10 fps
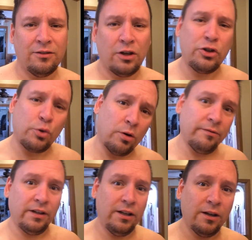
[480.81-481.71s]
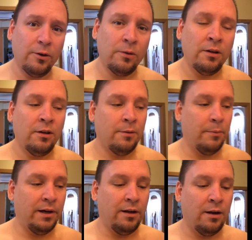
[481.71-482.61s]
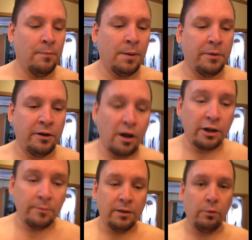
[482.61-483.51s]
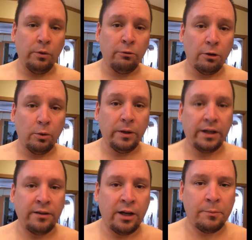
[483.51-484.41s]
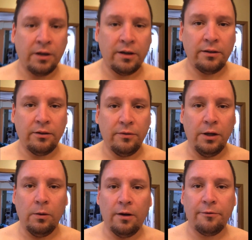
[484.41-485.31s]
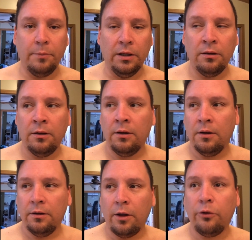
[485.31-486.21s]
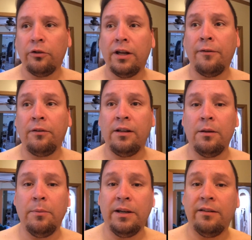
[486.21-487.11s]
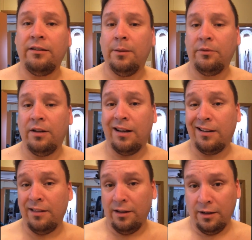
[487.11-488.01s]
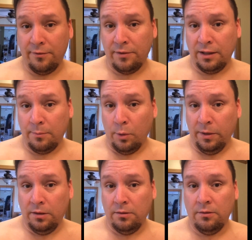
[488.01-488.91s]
a short video, but I'm going to document the wound real quick, and then I'm going to cut this video off. But those are definitely the biggest tips that I could think of at the moment.